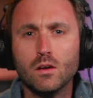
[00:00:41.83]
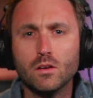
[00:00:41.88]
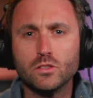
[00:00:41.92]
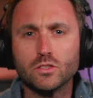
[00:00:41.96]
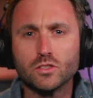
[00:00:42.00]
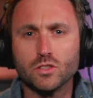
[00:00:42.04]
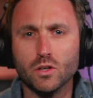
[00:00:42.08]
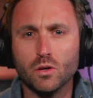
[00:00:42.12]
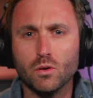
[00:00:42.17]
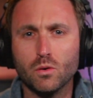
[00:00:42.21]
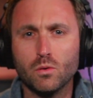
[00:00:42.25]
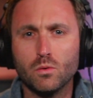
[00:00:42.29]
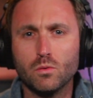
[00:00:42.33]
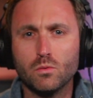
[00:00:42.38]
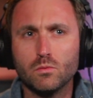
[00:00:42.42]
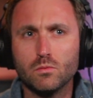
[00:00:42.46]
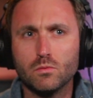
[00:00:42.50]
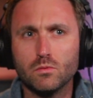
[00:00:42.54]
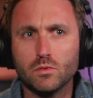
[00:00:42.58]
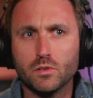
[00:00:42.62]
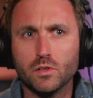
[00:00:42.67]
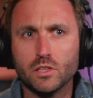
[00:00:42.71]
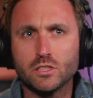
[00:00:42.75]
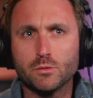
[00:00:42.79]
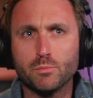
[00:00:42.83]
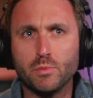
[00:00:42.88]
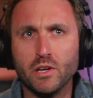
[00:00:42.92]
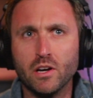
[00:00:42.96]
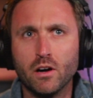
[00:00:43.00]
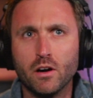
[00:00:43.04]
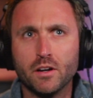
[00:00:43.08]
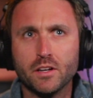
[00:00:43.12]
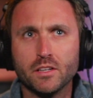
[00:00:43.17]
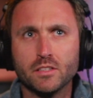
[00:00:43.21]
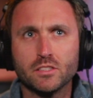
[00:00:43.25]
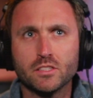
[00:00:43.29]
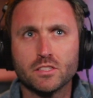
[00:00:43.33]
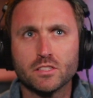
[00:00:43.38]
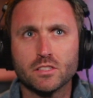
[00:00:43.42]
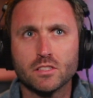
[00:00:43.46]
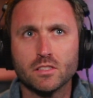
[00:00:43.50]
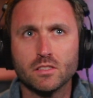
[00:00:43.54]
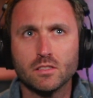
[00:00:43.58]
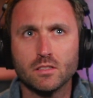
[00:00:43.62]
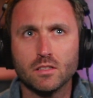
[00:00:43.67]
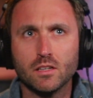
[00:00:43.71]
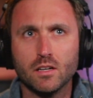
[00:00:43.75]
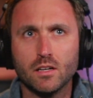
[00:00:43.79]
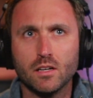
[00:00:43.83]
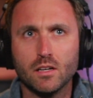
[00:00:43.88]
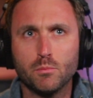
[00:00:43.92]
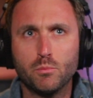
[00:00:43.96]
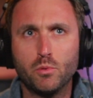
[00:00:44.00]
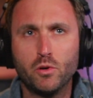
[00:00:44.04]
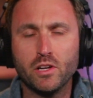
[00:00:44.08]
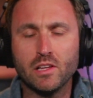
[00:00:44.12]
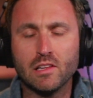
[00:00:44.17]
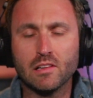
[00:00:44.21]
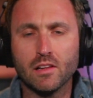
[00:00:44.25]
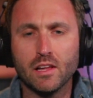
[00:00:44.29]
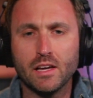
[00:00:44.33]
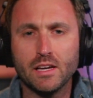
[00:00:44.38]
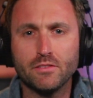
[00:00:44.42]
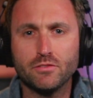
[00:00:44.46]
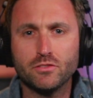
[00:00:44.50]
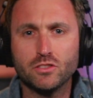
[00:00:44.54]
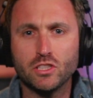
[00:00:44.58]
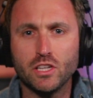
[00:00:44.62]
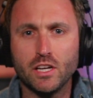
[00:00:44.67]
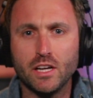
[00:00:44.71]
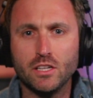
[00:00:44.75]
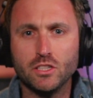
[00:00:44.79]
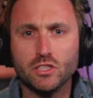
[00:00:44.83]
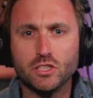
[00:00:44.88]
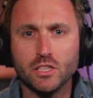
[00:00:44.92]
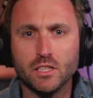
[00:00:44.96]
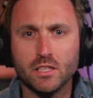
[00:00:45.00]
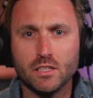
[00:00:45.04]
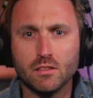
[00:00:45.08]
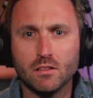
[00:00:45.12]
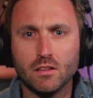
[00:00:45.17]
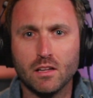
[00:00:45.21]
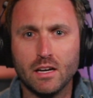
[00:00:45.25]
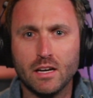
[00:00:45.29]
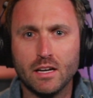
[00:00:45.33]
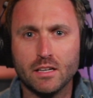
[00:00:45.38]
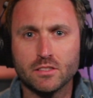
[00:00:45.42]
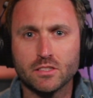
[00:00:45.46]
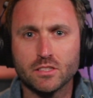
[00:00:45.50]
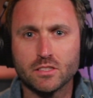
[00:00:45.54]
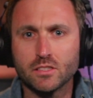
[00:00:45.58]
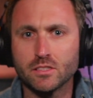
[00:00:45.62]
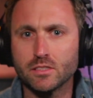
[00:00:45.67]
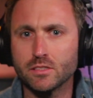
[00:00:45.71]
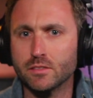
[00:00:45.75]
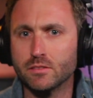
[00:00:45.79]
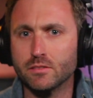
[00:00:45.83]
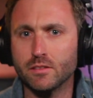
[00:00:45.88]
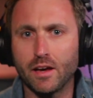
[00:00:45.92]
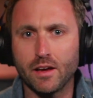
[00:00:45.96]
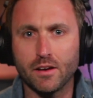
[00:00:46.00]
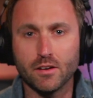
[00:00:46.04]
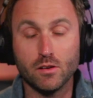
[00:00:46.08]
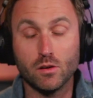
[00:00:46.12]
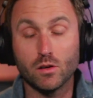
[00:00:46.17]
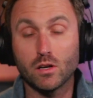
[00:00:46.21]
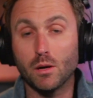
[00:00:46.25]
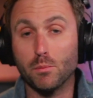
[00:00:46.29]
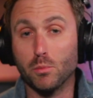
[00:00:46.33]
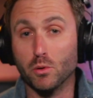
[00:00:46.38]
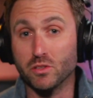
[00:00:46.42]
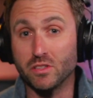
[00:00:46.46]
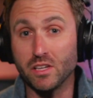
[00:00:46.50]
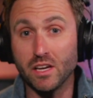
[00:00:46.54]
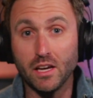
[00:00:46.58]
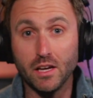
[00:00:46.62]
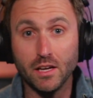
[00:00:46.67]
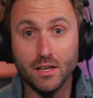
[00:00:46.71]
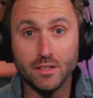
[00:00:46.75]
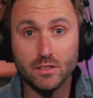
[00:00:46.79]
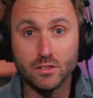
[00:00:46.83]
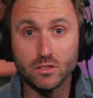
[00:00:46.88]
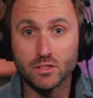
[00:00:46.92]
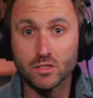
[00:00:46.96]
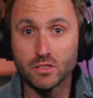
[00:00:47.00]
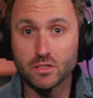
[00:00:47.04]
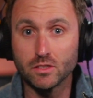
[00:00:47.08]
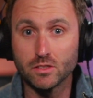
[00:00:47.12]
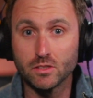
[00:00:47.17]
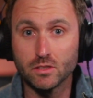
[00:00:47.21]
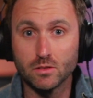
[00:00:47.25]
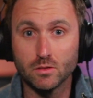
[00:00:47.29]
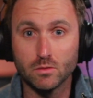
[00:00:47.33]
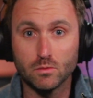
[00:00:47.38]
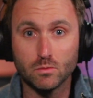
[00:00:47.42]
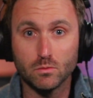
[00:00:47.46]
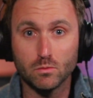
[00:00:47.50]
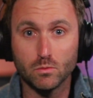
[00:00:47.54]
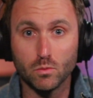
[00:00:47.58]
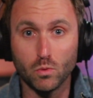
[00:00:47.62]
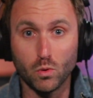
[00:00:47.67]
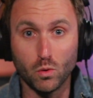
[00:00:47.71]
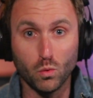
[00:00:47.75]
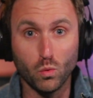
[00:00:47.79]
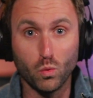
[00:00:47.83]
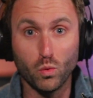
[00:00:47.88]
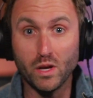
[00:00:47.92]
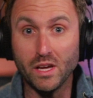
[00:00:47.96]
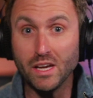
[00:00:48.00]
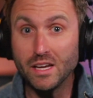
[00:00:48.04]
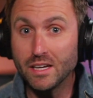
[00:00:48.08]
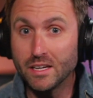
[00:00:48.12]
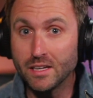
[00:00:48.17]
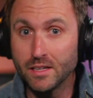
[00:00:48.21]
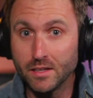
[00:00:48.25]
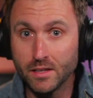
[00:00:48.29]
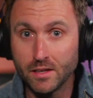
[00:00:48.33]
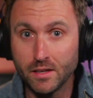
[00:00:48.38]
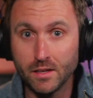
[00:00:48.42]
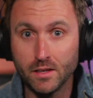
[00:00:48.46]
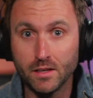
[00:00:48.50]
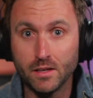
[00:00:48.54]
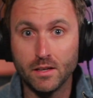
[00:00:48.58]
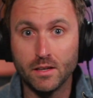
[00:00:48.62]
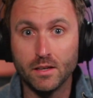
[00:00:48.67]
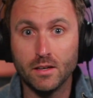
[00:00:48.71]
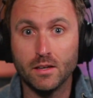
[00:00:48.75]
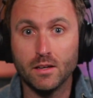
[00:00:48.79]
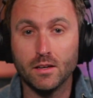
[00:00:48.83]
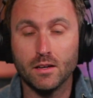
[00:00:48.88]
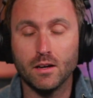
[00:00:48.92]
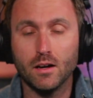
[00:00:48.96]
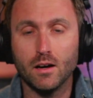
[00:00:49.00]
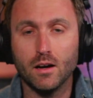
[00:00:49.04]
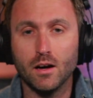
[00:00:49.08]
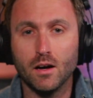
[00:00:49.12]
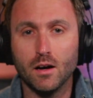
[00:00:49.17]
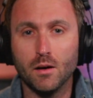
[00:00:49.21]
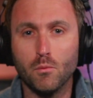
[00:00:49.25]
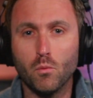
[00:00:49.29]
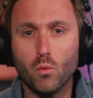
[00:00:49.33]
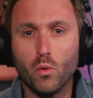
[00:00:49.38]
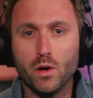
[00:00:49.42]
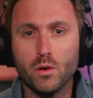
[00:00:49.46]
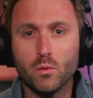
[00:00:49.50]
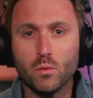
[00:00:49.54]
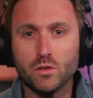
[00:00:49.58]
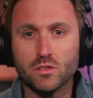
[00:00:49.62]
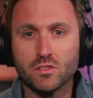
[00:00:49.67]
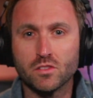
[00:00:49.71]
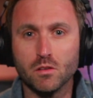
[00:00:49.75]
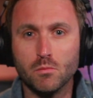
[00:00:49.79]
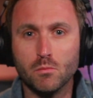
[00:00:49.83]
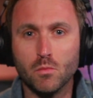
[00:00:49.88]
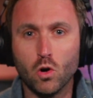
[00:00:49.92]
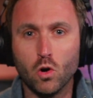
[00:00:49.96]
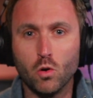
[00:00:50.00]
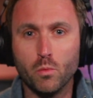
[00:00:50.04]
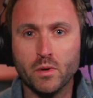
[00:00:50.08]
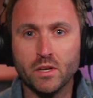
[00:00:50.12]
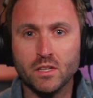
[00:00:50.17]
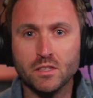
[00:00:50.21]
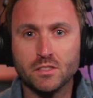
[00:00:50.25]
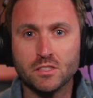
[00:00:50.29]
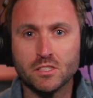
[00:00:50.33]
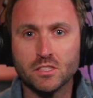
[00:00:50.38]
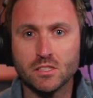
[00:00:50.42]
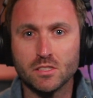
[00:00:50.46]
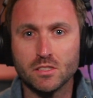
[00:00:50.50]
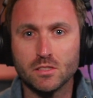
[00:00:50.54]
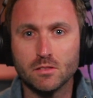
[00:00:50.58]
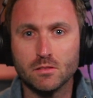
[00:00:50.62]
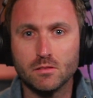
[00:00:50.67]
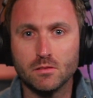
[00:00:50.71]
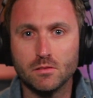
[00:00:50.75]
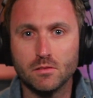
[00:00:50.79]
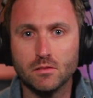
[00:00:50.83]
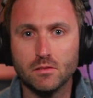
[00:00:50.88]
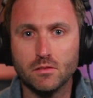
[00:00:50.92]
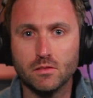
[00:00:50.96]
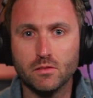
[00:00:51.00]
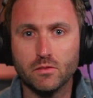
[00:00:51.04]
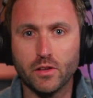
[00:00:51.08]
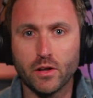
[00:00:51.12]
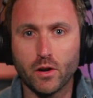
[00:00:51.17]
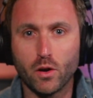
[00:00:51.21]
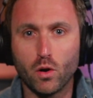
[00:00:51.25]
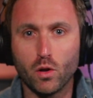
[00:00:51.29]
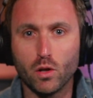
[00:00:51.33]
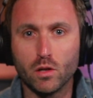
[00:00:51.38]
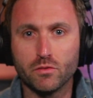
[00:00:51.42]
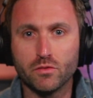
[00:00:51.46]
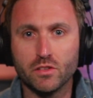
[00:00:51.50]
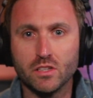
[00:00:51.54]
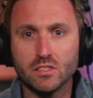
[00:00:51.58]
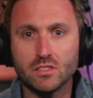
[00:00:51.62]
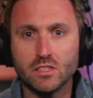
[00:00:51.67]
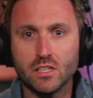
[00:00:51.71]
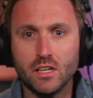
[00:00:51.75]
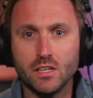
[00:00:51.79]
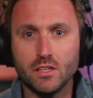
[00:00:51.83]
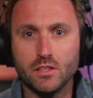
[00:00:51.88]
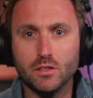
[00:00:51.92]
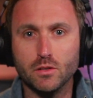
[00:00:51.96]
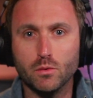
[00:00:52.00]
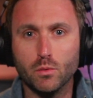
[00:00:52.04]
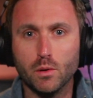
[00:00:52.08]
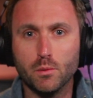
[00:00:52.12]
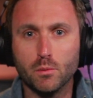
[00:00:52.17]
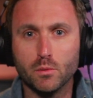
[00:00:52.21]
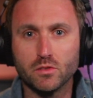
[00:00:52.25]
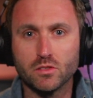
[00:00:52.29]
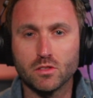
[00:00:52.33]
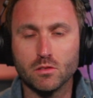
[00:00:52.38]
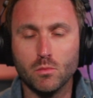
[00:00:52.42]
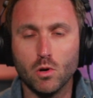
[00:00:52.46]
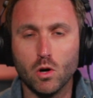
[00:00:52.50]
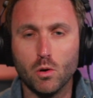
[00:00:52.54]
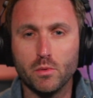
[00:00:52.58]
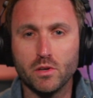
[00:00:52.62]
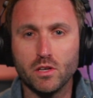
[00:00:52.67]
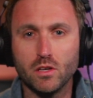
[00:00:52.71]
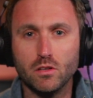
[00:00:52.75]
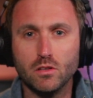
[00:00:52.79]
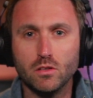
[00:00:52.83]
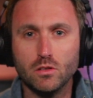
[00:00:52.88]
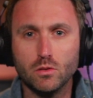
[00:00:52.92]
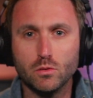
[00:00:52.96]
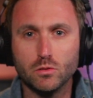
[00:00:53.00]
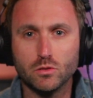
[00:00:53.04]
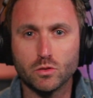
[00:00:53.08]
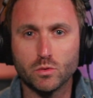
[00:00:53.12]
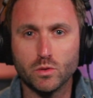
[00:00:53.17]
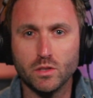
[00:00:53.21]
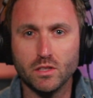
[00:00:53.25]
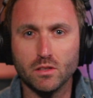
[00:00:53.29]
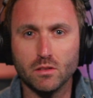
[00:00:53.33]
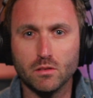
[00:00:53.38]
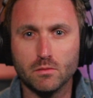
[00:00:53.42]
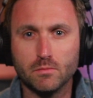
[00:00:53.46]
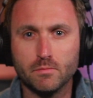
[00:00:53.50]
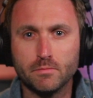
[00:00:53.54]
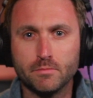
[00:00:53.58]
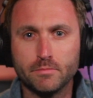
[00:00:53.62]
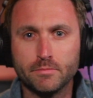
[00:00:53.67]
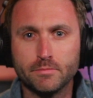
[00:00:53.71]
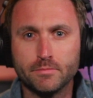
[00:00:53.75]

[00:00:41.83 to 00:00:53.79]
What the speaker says: So let's be honest, pretty life-changing last, I don't know, a couple days or week. When was the moment that all of this hit you? When was the moment you knew it was real?